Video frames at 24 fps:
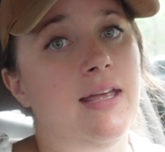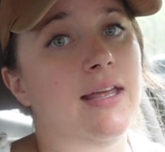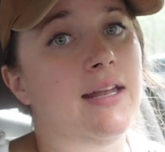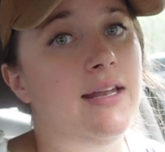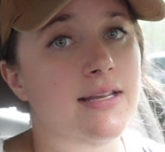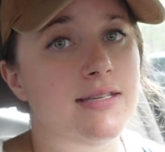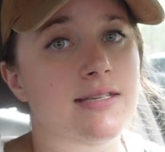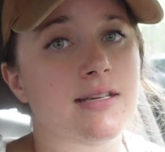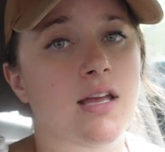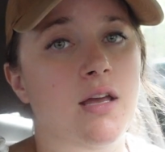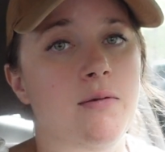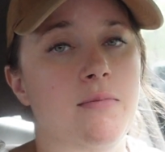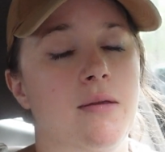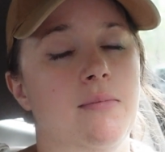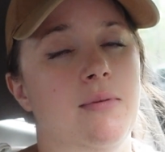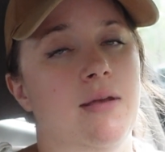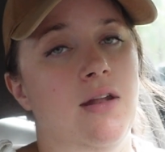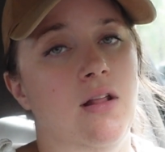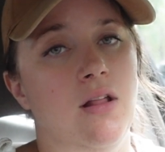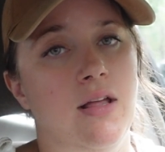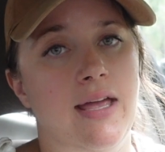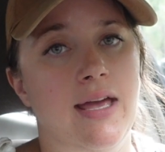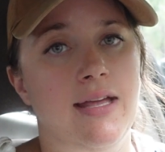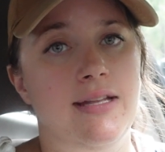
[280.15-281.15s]
It is a
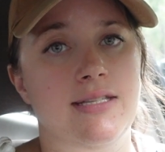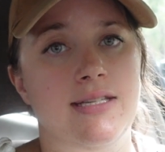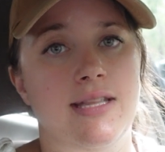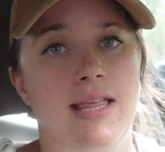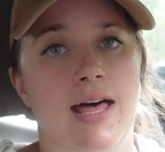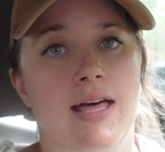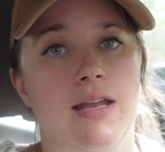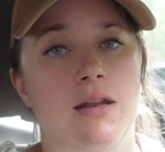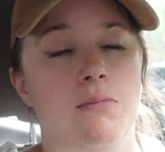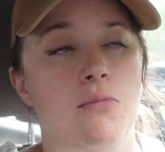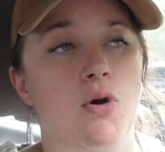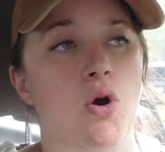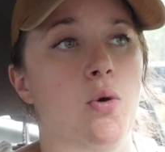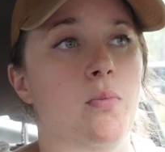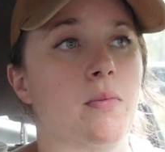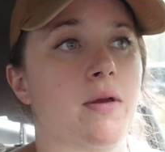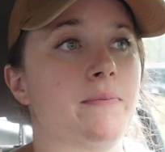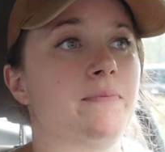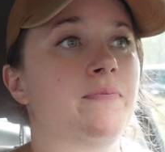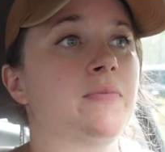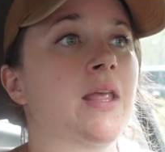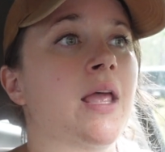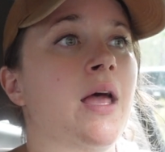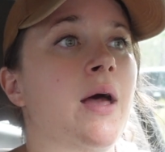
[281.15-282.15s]
commitment. I'll get into that in a
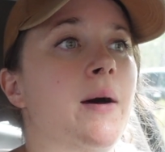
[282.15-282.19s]
moment.